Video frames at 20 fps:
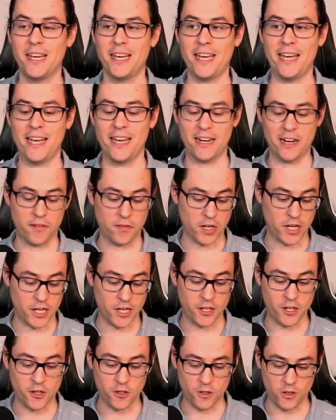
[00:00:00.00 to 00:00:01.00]
And I've got
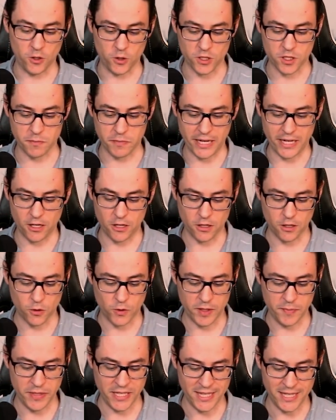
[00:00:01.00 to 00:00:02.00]
another little spider
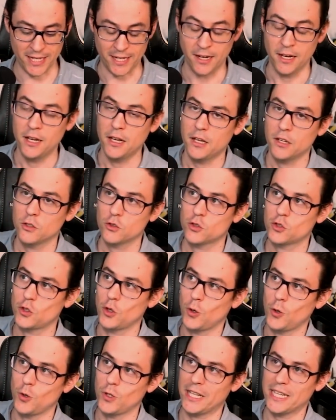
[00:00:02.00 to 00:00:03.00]
creepy thing.
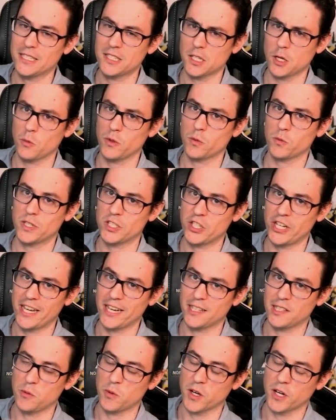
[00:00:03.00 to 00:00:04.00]
So let's start with
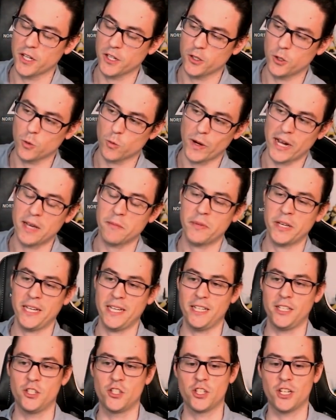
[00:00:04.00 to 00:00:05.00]
Rajang and then we're going to go
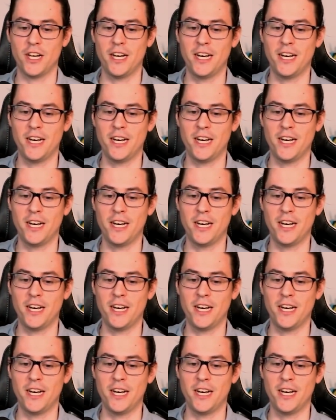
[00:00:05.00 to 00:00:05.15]
Rampage.